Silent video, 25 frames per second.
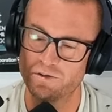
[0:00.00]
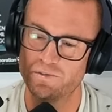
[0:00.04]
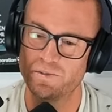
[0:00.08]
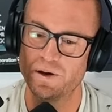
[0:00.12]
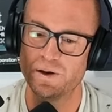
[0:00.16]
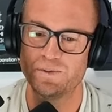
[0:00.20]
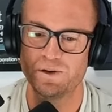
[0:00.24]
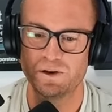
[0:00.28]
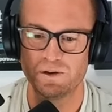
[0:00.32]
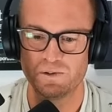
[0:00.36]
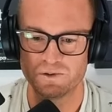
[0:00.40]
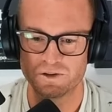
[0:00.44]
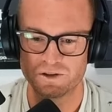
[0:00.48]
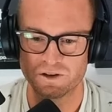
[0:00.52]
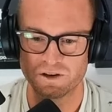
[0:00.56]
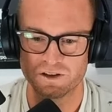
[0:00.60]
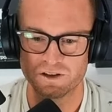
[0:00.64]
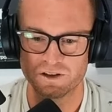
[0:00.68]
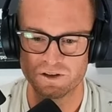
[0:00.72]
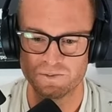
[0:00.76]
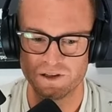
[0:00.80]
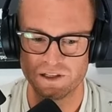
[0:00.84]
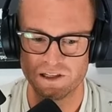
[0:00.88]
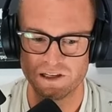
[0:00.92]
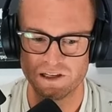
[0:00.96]
Maybe he was on to
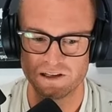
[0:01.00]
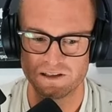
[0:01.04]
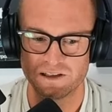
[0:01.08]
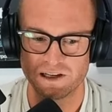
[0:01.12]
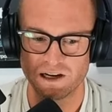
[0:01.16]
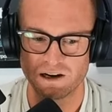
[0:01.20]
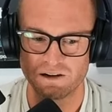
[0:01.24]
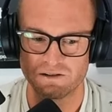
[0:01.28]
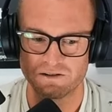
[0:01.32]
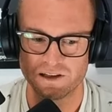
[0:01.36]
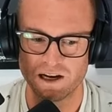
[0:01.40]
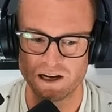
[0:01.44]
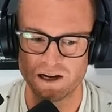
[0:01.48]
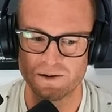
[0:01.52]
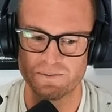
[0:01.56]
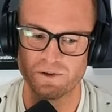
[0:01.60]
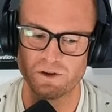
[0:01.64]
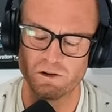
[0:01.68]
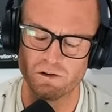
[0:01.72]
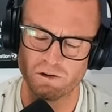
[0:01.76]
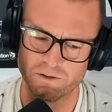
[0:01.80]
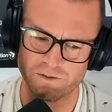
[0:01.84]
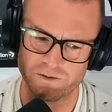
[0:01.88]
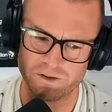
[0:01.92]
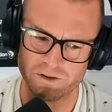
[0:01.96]
me the entire time.
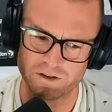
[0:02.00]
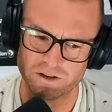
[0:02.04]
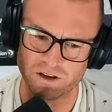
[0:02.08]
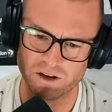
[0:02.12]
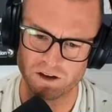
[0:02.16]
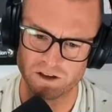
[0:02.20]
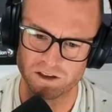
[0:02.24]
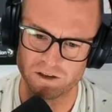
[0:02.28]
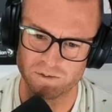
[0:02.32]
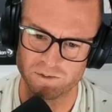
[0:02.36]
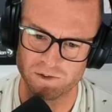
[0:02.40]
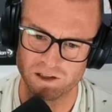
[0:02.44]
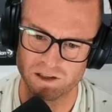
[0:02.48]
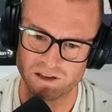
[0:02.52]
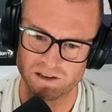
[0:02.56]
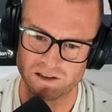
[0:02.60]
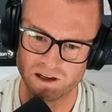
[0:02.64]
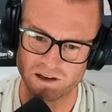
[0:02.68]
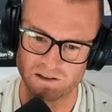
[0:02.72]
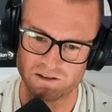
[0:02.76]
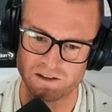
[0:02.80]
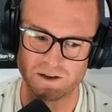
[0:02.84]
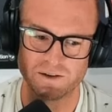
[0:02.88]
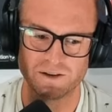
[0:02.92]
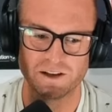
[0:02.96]
Oh, if he was on to me the
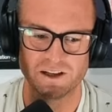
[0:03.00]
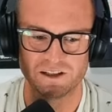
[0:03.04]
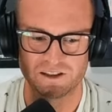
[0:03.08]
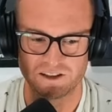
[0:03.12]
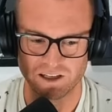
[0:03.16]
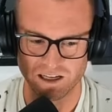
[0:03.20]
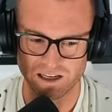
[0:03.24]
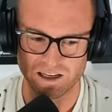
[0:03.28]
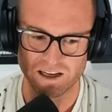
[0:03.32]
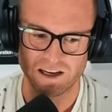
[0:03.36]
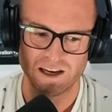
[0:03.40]
entire time, it's like